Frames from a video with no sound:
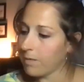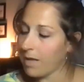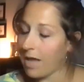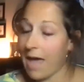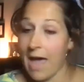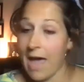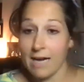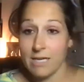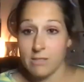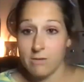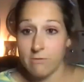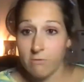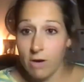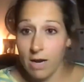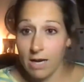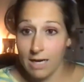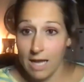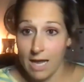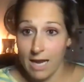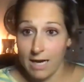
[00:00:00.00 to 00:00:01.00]
Active
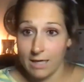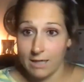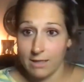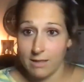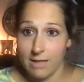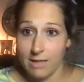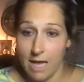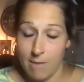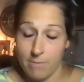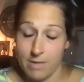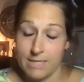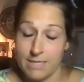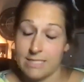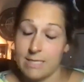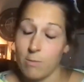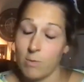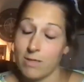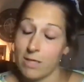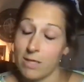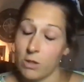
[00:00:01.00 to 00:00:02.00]
frontline, that means
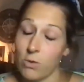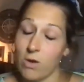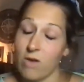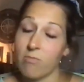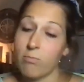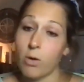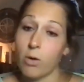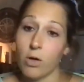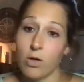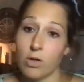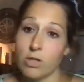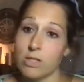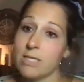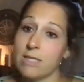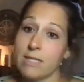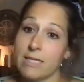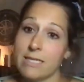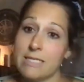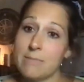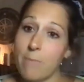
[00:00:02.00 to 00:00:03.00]
someone that you have
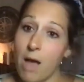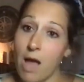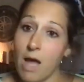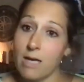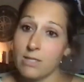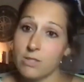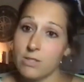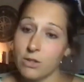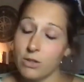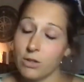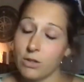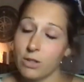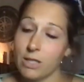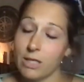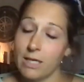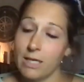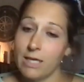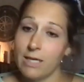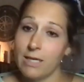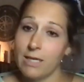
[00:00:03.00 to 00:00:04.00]
personally sponsored
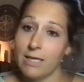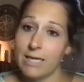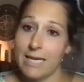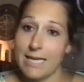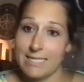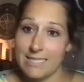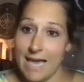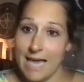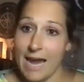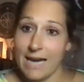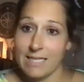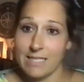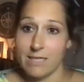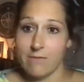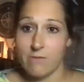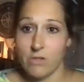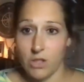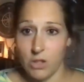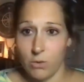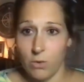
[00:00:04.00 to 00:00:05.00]
is
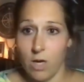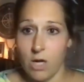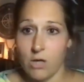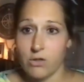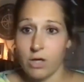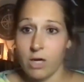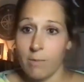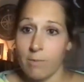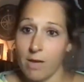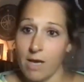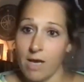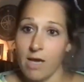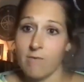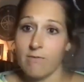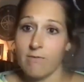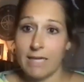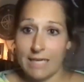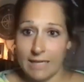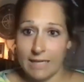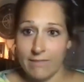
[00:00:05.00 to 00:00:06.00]
active, 200 above
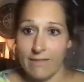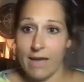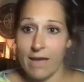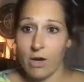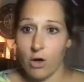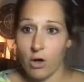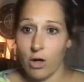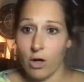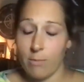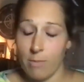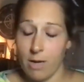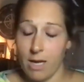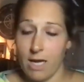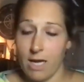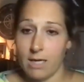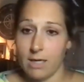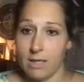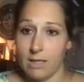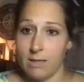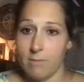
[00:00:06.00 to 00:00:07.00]
in that current
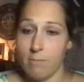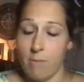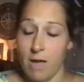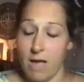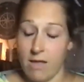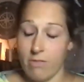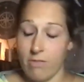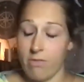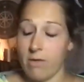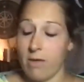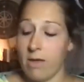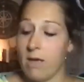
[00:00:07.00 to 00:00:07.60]
month.